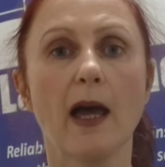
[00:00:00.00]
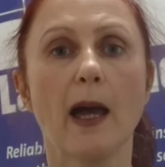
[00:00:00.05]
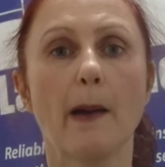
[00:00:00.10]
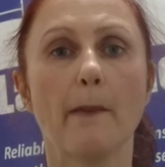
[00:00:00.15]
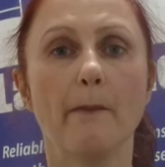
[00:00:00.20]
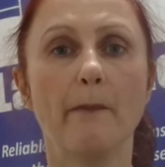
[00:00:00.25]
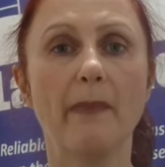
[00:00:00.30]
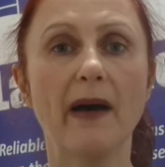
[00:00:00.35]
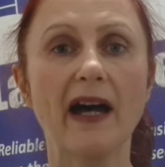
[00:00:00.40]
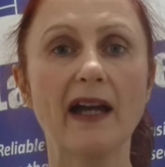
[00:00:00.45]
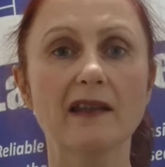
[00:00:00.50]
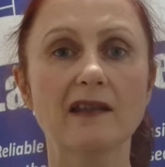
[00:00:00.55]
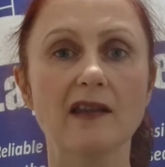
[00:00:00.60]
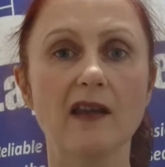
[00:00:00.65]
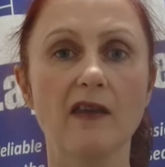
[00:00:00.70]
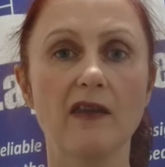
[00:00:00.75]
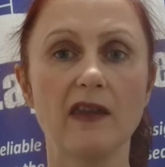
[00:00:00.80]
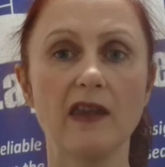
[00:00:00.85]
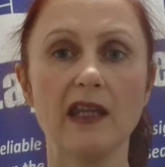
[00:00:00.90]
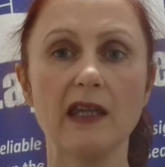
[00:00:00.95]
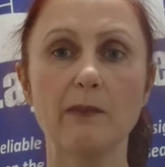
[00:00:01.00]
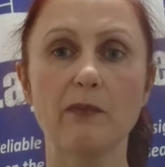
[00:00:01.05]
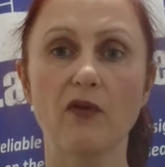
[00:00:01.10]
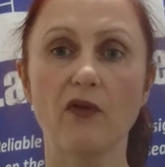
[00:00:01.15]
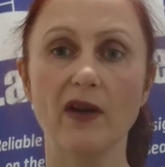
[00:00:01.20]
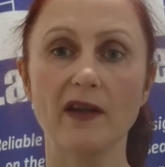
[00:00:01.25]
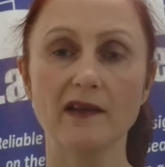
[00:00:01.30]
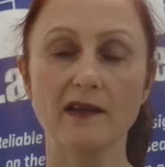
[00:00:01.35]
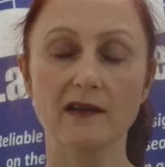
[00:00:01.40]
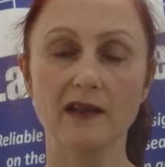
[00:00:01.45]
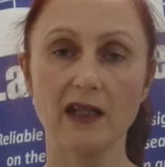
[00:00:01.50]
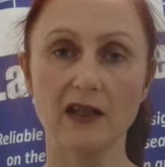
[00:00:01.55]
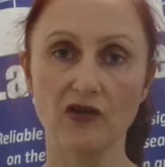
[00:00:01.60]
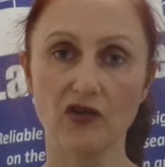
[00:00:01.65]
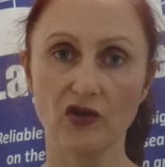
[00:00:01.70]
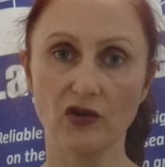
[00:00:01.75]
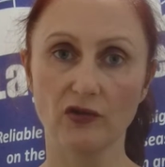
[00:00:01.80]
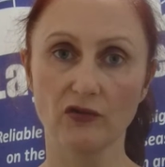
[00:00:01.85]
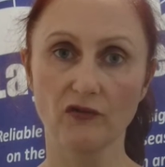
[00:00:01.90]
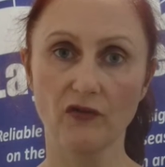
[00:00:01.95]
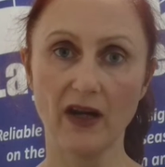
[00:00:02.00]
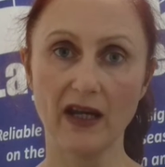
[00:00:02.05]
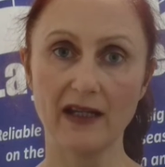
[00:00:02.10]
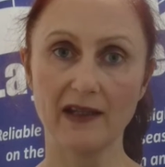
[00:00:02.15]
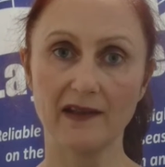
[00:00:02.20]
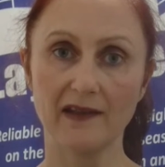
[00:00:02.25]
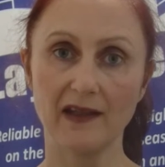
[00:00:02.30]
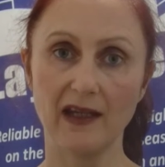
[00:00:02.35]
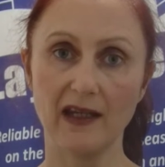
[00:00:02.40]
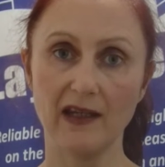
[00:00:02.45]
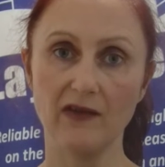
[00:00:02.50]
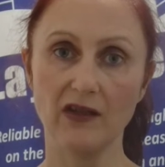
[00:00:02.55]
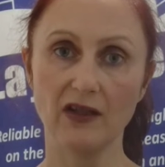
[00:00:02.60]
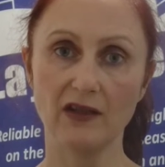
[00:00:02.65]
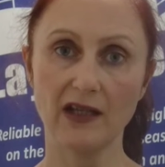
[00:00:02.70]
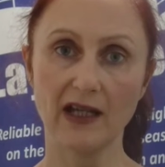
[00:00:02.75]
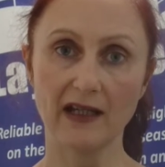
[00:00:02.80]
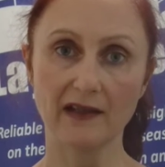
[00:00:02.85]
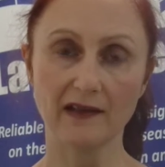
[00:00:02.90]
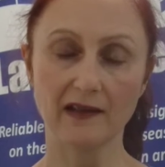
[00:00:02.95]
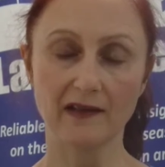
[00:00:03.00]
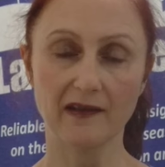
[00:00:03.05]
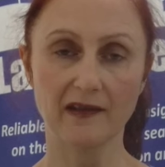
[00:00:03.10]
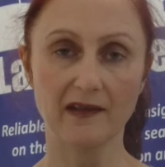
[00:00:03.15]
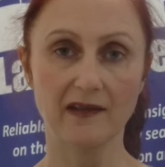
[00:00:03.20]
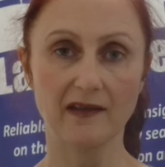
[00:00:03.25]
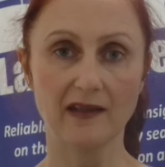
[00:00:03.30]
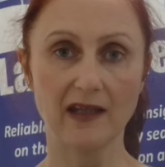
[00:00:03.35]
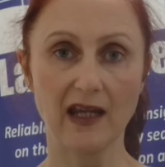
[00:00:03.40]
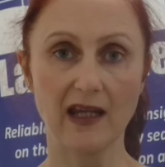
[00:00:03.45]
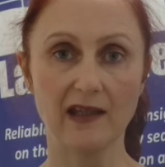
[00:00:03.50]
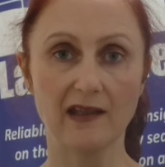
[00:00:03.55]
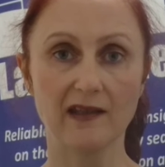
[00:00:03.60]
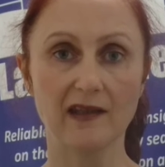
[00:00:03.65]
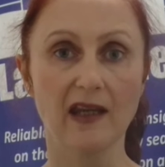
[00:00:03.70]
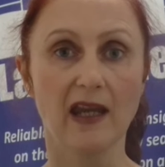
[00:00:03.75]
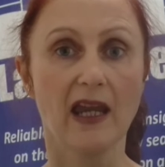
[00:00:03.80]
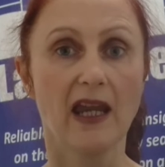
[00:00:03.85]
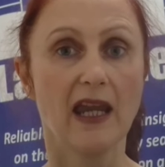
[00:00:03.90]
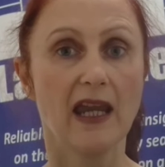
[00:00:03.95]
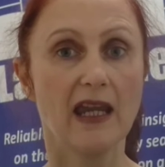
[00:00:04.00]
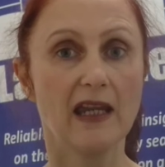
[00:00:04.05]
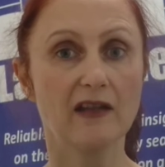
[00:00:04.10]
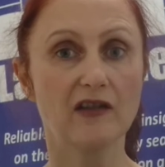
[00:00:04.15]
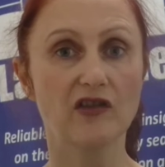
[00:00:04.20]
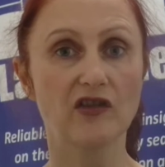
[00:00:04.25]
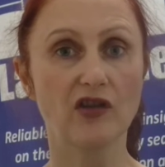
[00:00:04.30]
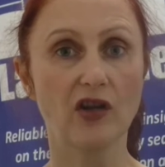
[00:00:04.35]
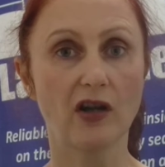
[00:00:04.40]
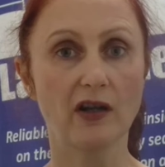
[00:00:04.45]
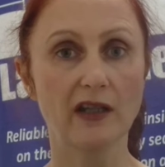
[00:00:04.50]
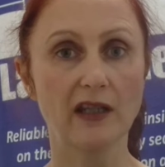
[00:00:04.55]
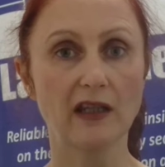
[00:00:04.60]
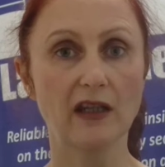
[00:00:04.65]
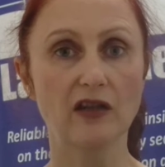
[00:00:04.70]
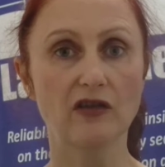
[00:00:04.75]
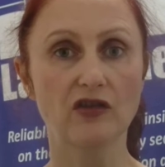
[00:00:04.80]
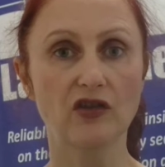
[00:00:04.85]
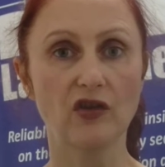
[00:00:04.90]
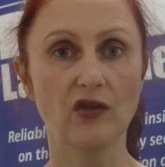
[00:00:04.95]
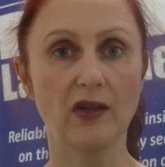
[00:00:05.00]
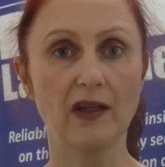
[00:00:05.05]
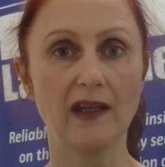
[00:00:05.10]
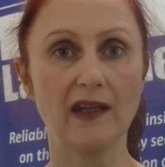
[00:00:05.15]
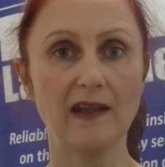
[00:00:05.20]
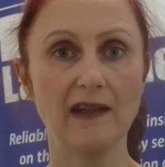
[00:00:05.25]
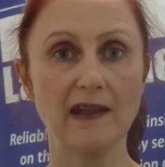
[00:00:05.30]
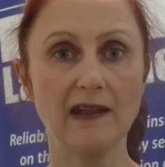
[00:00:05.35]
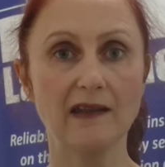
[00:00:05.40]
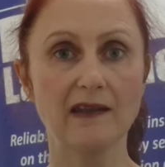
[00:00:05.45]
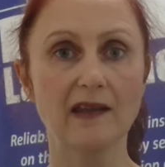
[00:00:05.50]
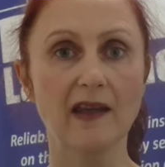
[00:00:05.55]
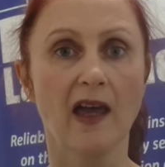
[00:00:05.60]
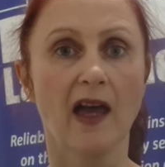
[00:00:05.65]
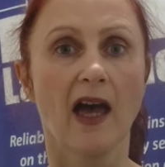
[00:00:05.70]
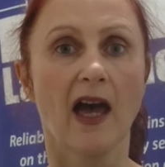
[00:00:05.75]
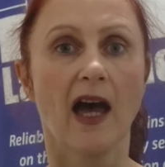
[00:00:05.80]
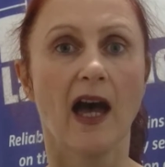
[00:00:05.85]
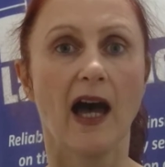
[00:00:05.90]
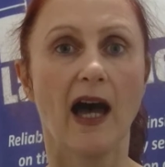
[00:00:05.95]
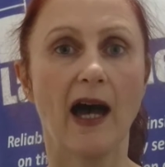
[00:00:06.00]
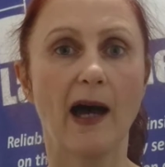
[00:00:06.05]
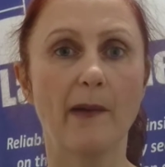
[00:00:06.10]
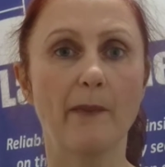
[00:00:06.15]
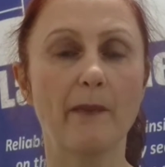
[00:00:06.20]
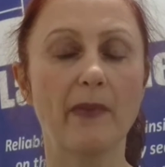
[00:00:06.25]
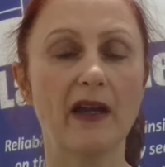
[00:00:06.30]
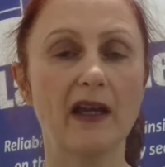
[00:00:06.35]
but the presidential race in the United States is starting to heat up.